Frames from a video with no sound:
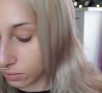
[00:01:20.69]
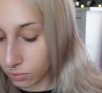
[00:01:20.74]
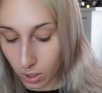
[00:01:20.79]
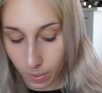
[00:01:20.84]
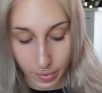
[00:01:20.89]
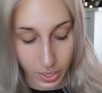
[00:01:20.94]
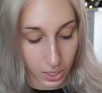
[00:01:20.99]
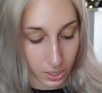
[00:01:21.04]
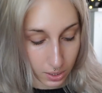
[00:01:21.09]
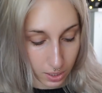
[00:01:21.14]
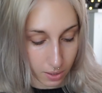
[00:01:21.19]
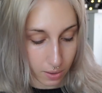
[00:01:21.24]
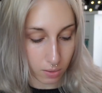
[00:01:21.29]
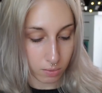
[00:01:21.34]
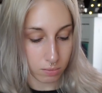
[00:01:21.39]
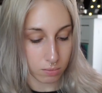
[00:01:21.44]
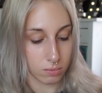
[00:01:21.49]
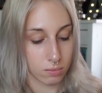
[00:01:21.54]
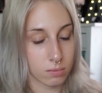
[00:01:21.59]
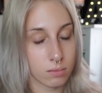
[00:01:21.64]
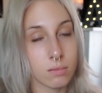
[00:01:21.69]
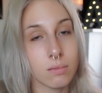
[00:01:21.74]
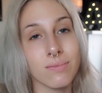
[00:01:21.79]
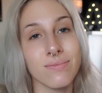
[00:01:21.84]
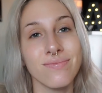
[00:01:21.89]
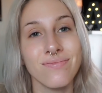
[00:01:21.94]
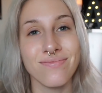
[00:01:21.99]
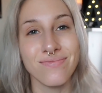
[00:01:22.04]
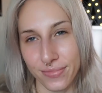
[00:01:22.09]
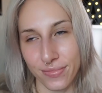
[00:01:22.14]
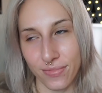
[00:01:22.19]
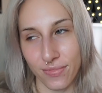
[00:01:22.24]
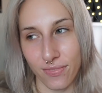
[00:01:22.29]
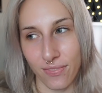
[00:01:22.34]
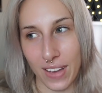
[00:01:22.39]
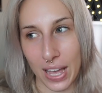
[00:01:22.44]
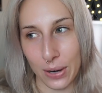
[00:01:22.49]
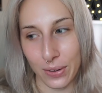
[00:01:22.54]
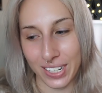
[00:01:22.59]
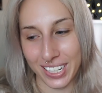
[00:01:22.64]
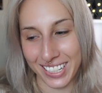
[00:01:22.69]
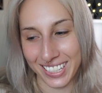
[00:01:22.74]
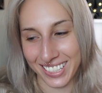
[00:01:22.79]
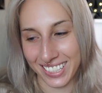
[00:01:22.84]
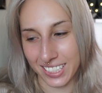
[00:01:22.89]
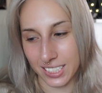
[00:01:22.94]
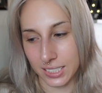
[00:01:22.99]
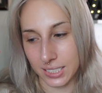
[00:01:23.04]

Where's my clip? Found it.